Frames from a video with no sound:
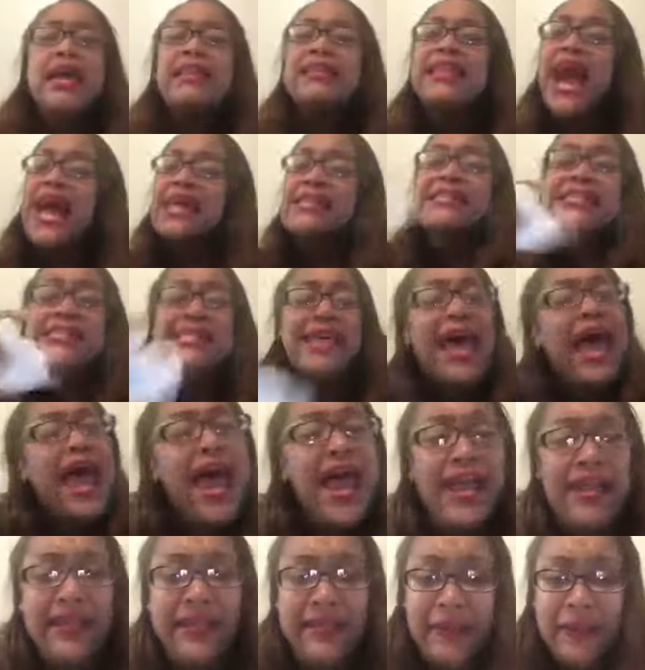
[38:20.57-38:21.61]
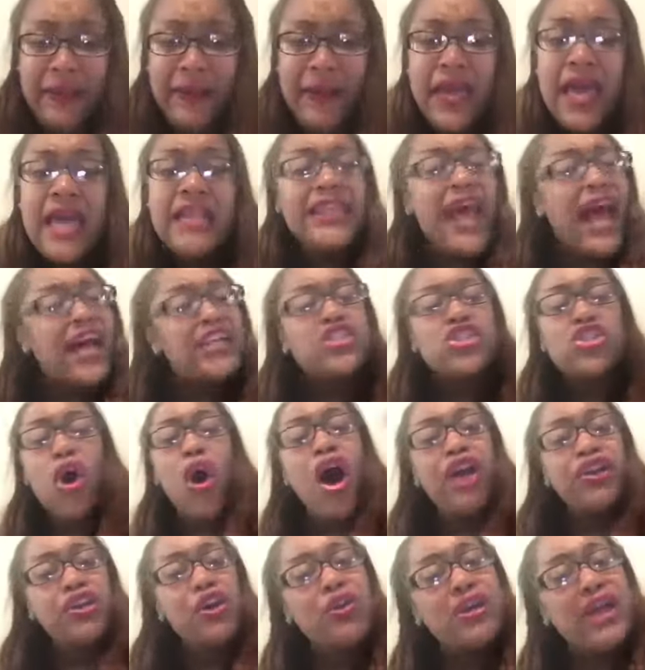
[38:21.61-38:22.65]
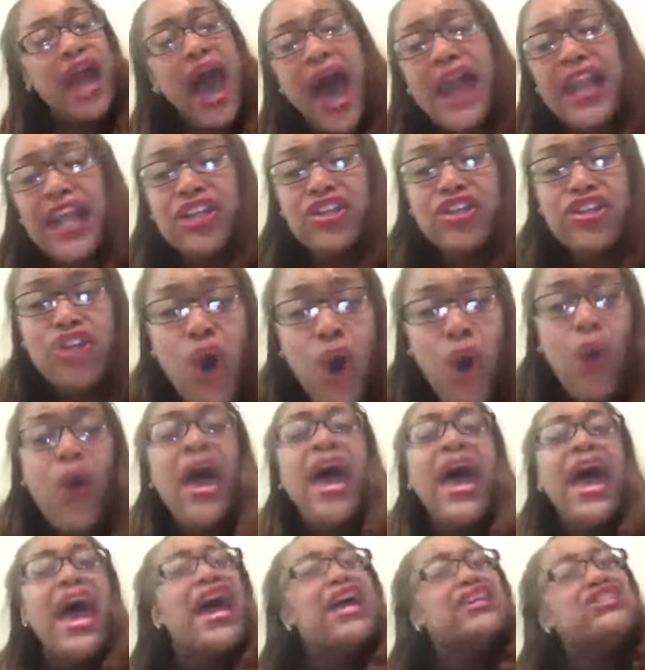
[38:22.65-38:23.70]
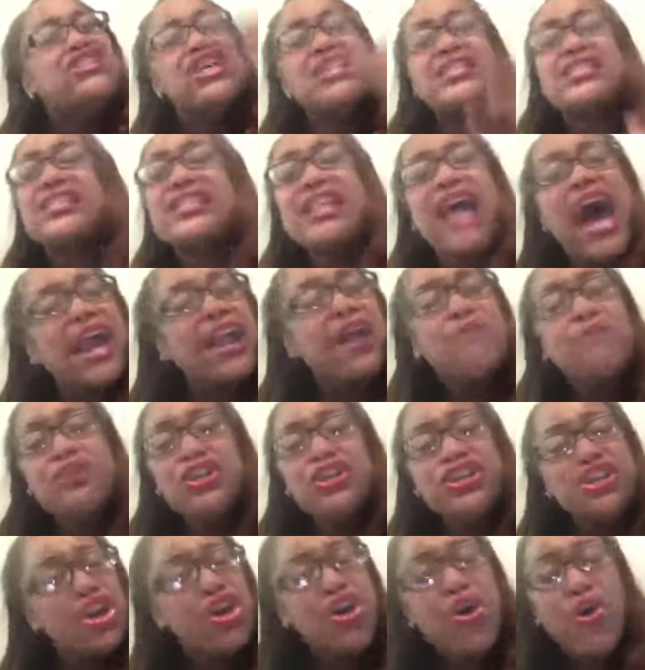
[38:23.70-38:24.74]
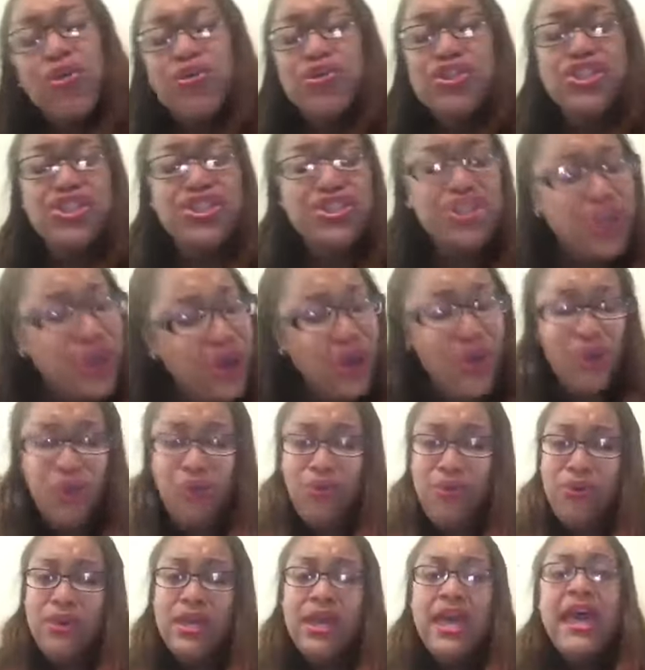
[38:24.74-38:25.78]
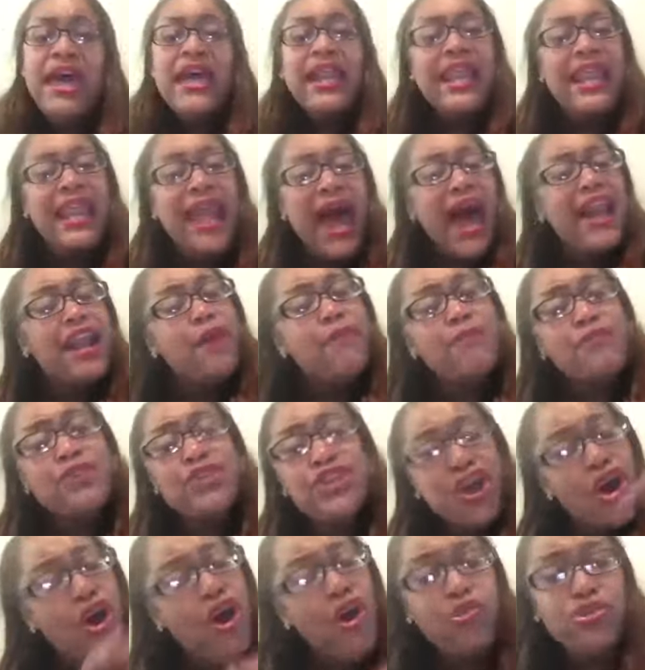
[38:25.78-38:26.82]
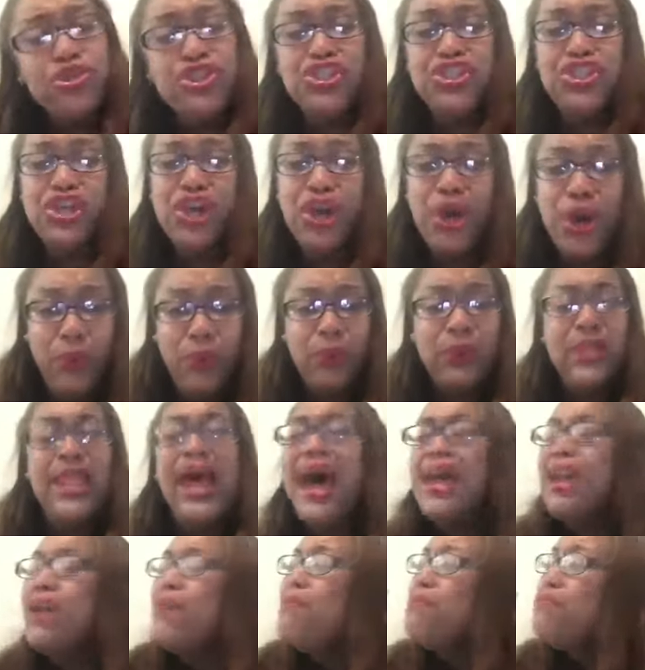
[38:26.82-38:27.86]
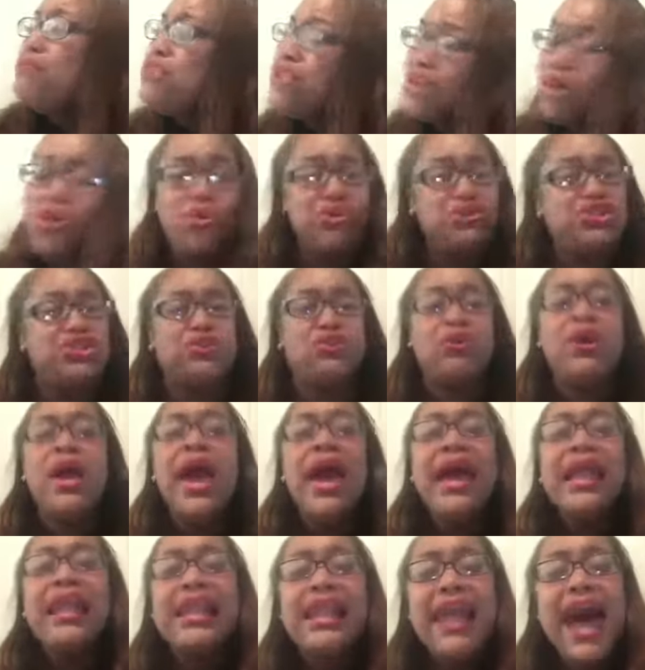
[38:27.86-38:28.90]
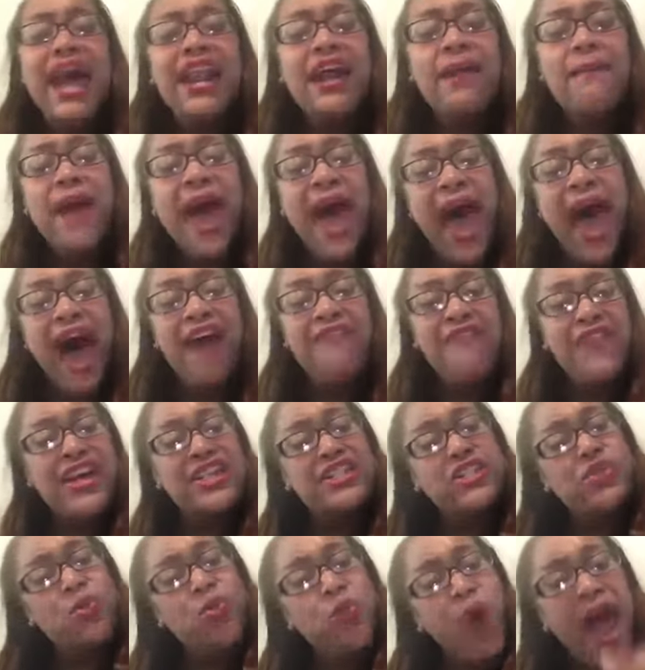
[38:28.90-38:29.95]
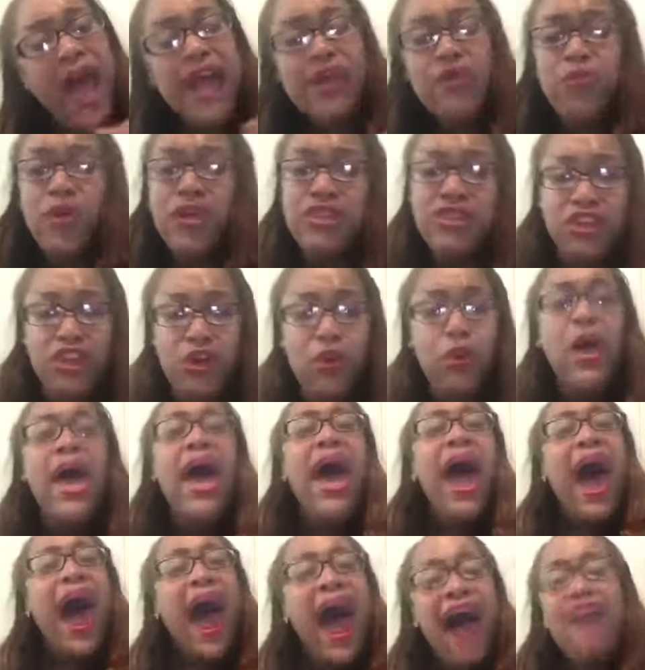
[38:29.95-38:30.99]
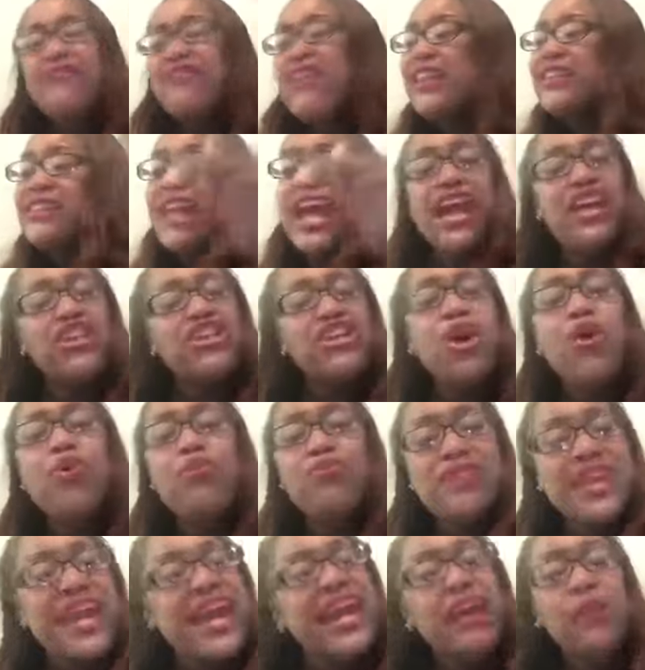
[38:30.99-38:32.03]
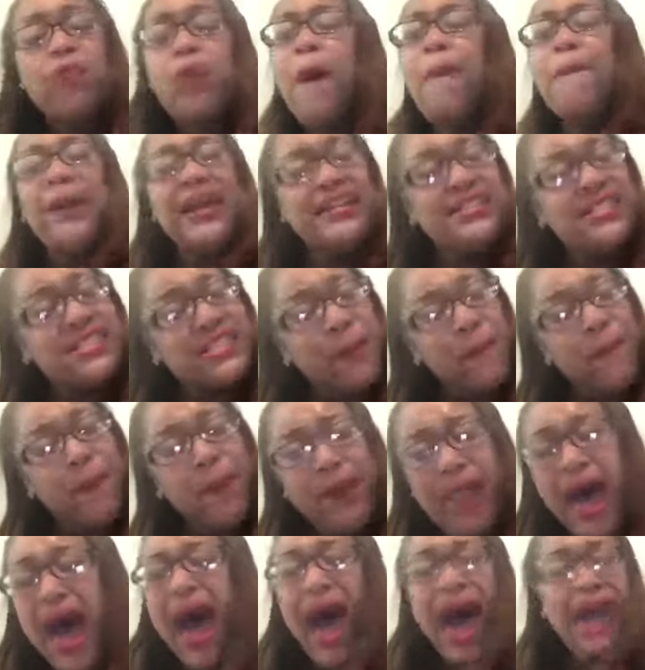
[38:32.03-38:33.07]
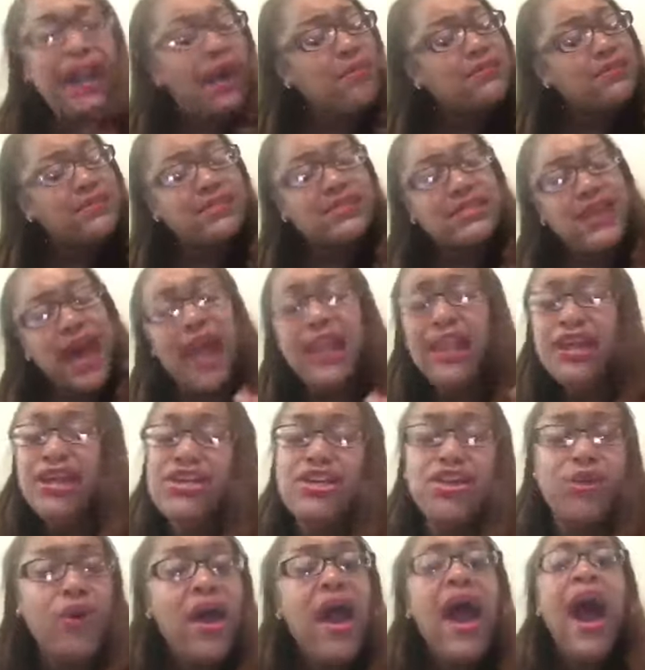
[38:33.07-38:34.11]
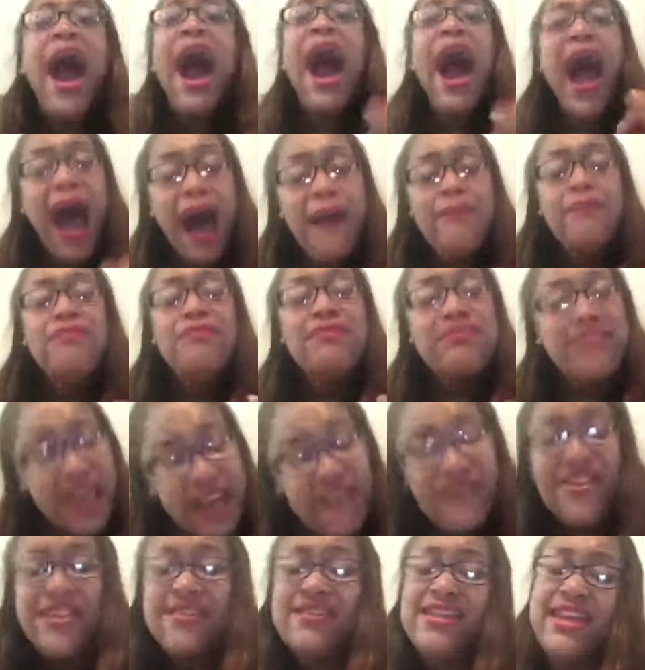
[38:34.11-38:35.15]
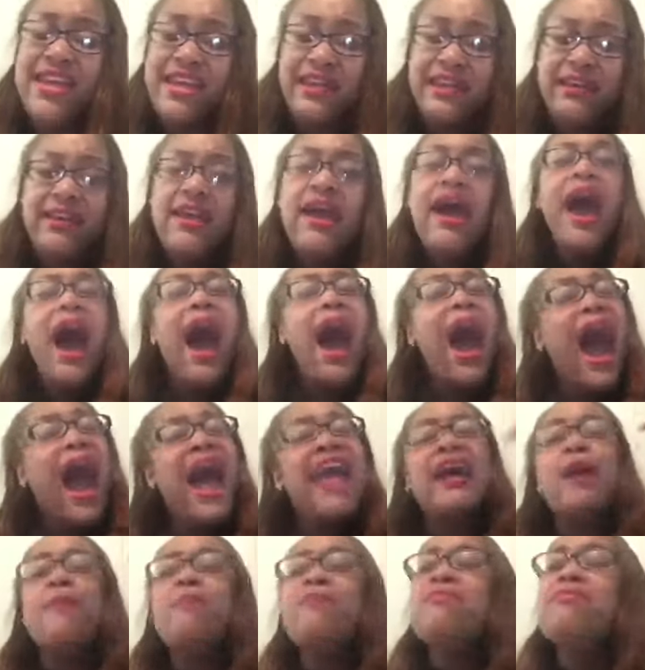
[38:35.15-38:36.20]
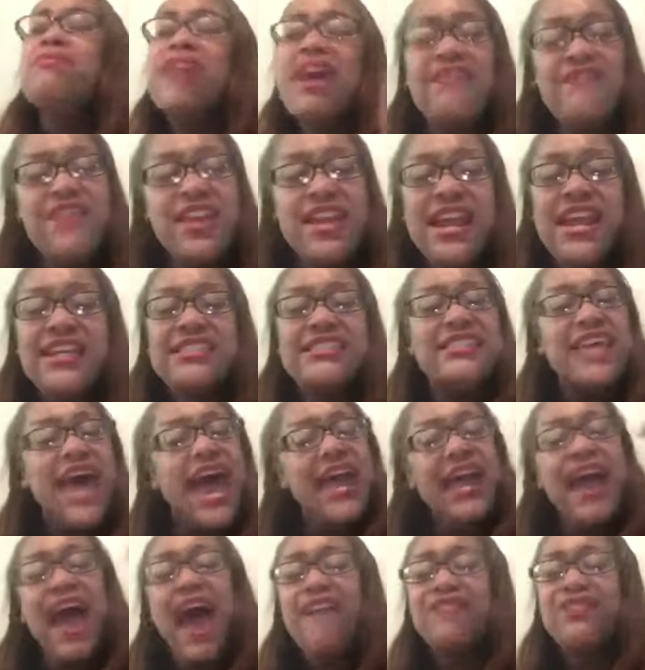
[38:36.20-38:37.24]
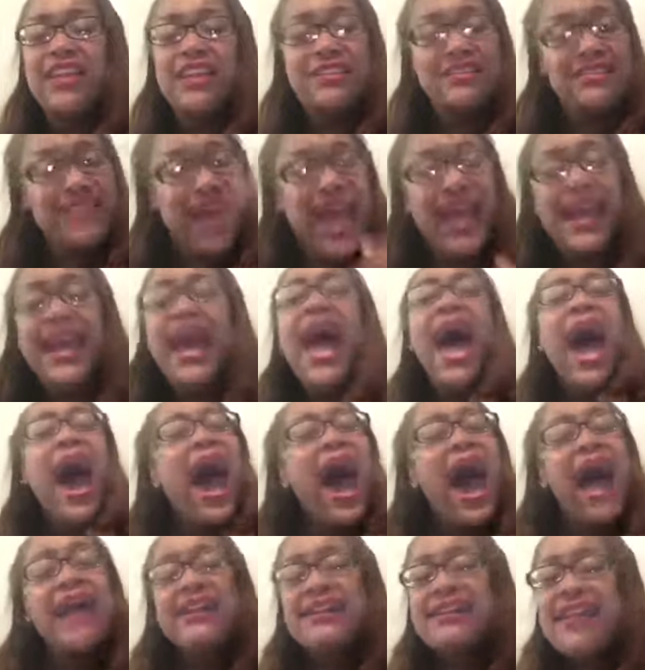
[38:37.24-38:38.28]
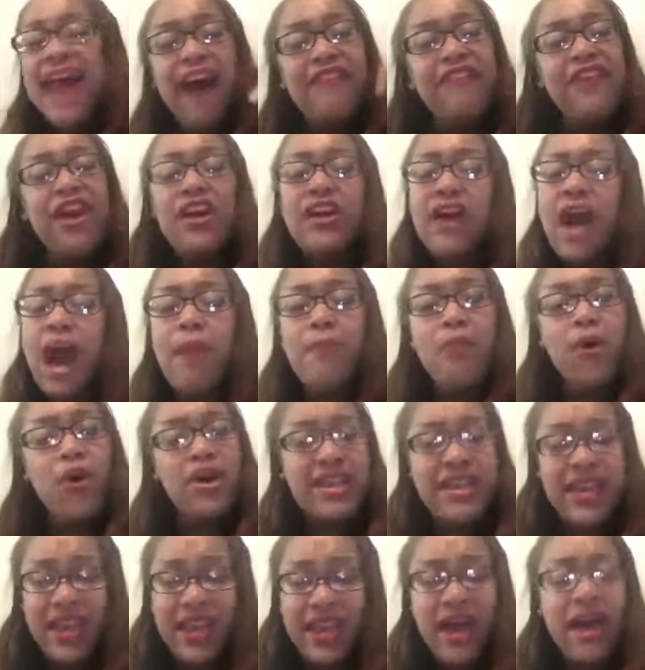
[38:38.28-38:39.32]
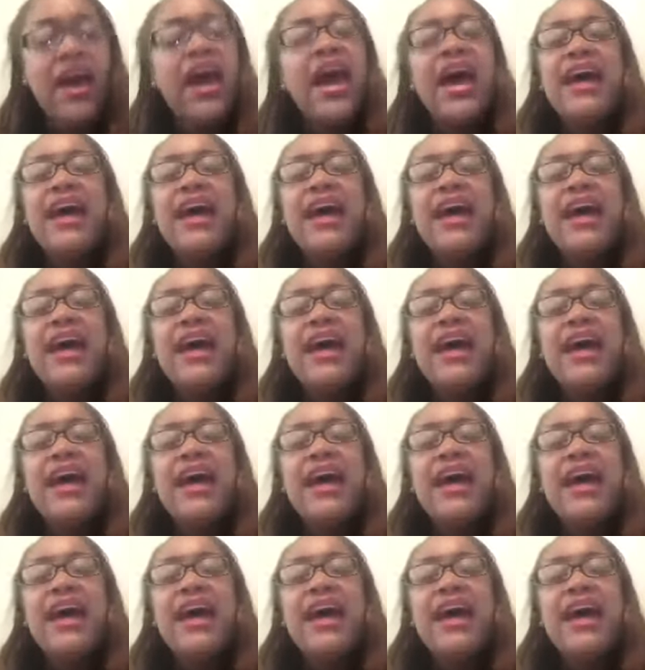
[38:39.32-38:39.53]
That's it. That's all you got to do is just let him use you. Let him use you. Let him use you. Let him have his way with you. Everything you need will be supplied. I'm telling you, I'm living it. I am living it day after day. I never come on here